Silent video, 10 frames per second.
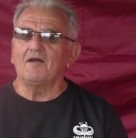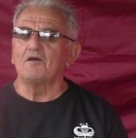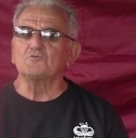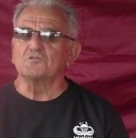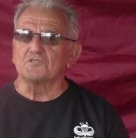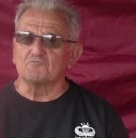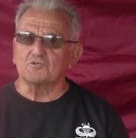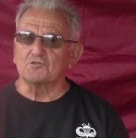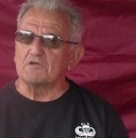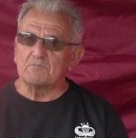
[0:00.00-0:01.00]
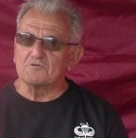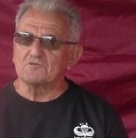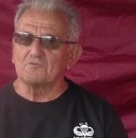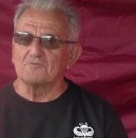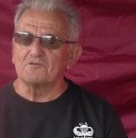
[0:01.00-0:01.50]
hundreds of
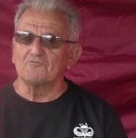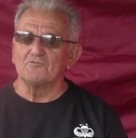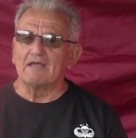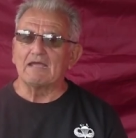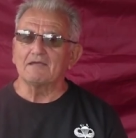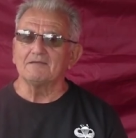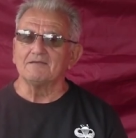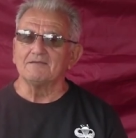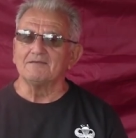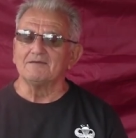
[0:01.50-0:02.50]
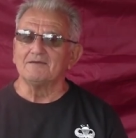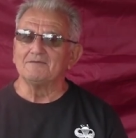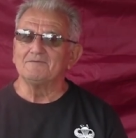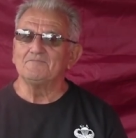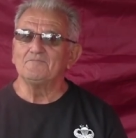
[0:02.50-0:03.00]
streamers from their flag, and
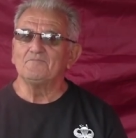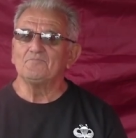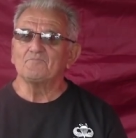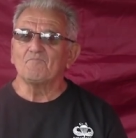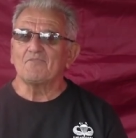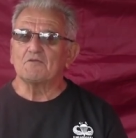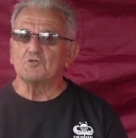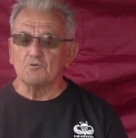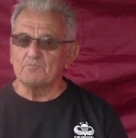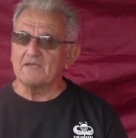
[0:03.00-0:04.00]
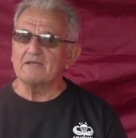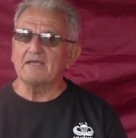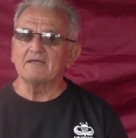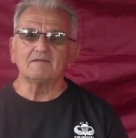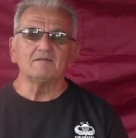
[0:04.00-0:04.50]
uh, Troop 8
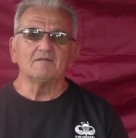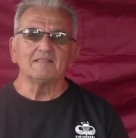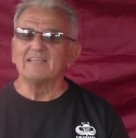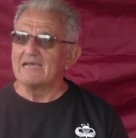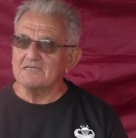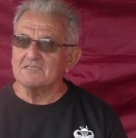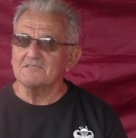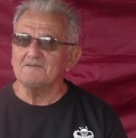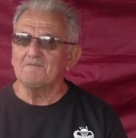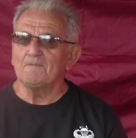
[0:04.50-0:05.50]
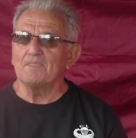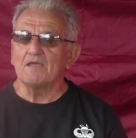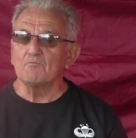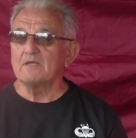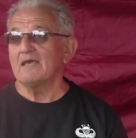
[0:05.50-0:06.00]
had less,
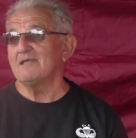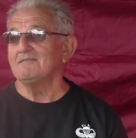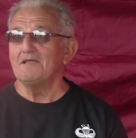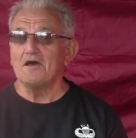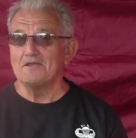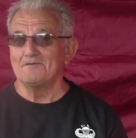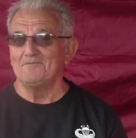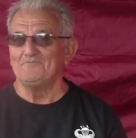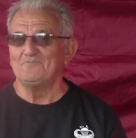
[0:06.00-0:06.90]
and we had none.